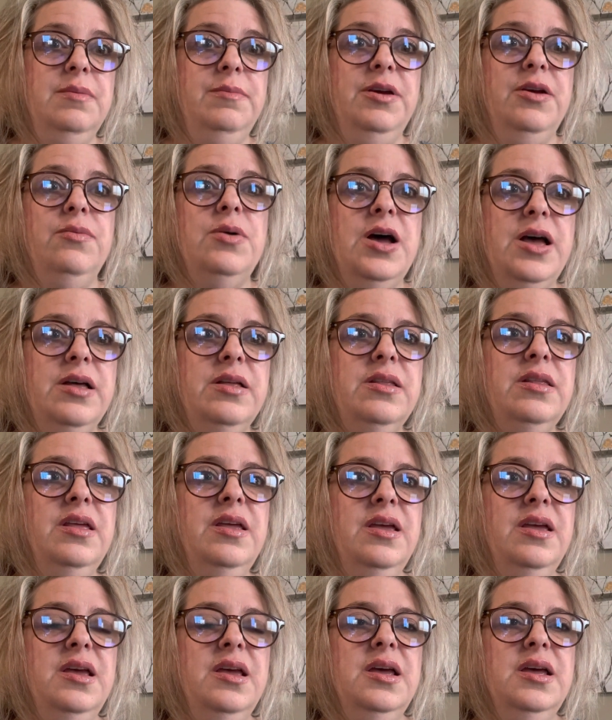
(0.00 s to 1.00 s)
me a while
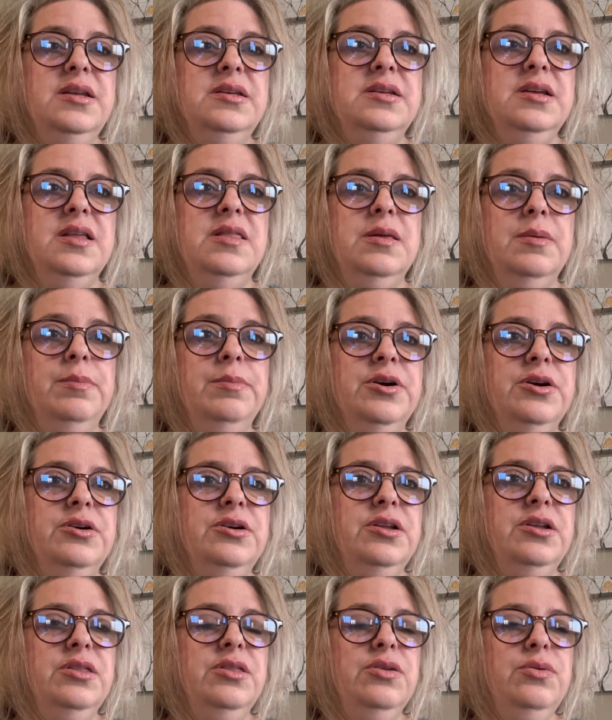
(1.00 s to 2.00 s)
to get them
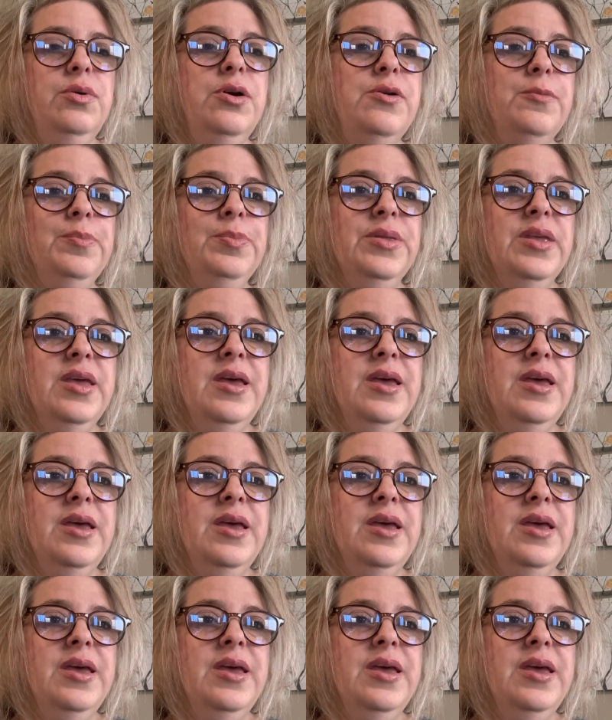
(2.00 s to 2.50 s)
burned and through.